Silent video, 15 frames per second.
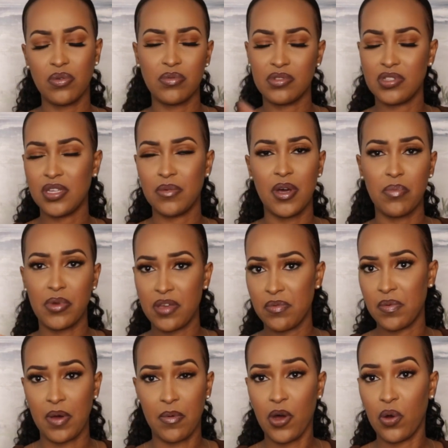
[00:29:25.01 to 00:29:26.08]
niba mwe
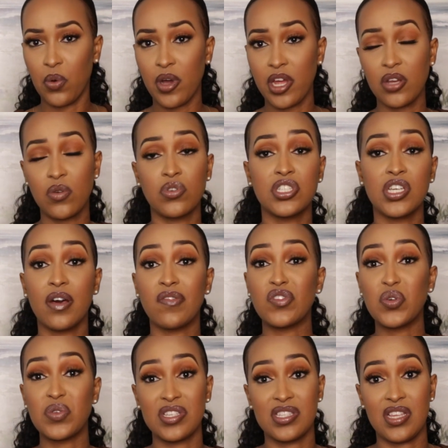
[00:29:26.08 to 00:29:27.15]
bibabaho ariko njye have
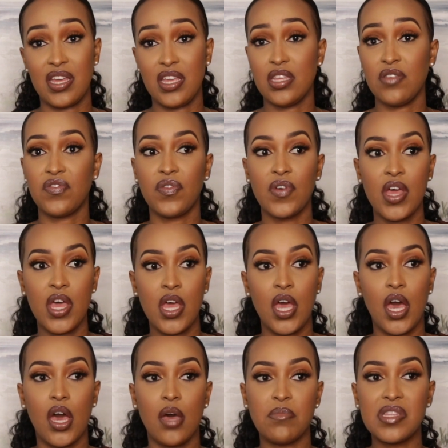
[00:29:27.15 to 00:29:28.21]
noticed that if
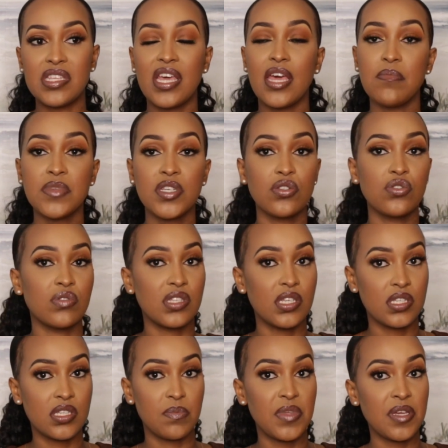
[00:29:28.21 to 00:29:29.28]
I'm tempted to say
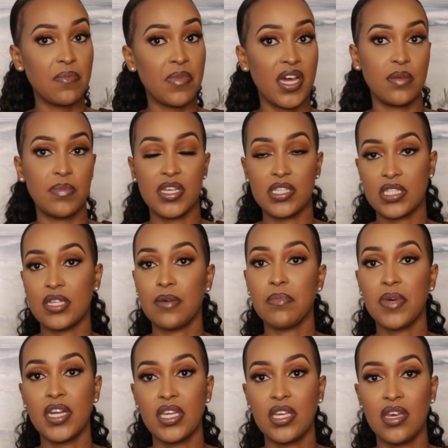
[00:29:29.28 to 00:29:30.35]
something bad about
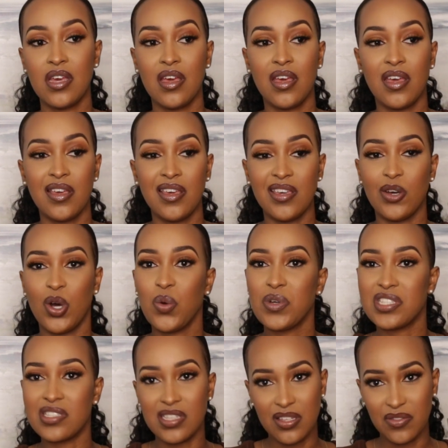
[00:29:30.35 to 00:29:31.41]
somebody it
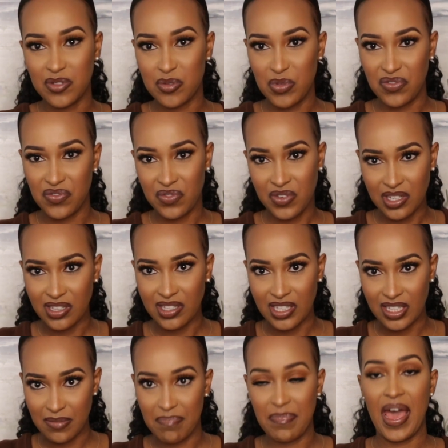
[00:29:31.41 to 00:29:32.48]
always leaves me feeling
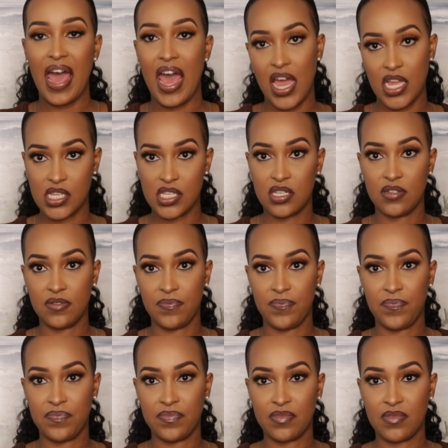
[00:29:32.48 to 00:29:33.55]
bad
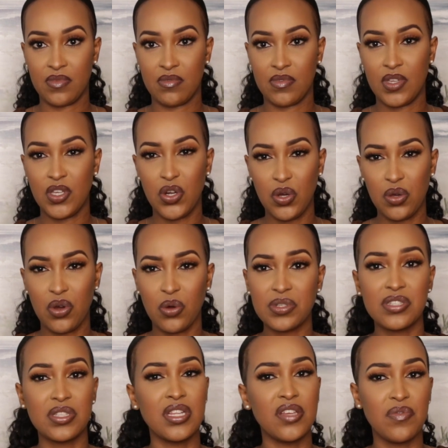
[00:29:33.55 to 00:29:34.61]
You know, it
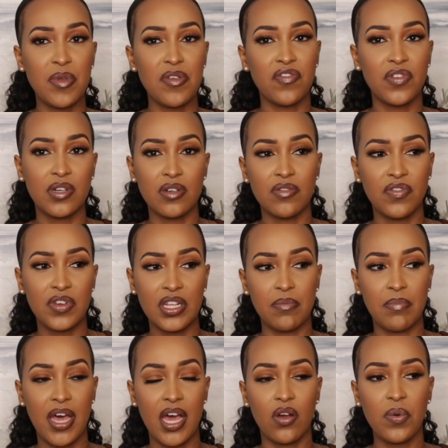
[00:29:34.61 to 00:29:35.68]
always leave me feeling
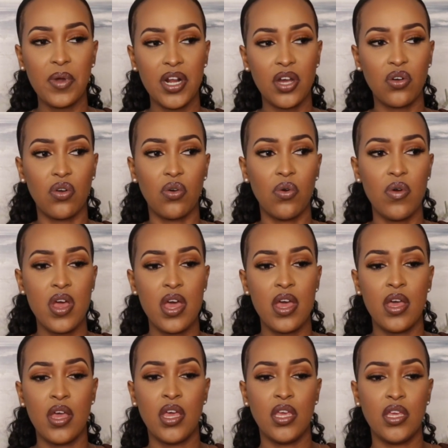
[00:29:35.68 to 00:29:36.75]
bad. Kubera ko,
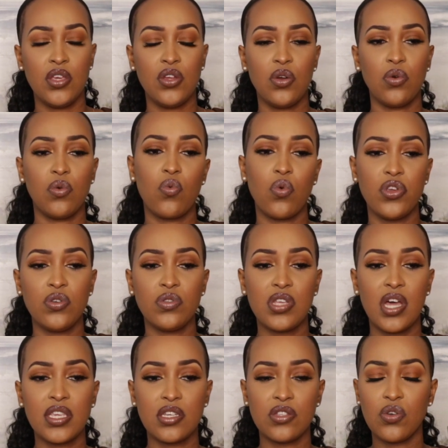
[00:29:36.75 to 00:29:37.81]
you know, iyo
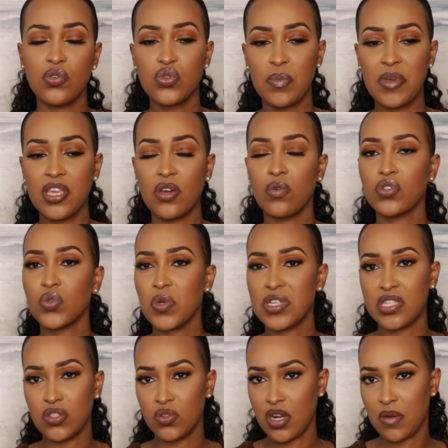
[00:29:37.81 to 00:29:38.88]
tumenye ko
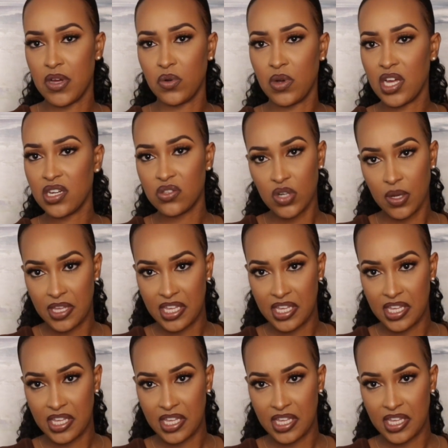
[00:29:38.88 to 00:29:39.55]
twese turi abantu kandi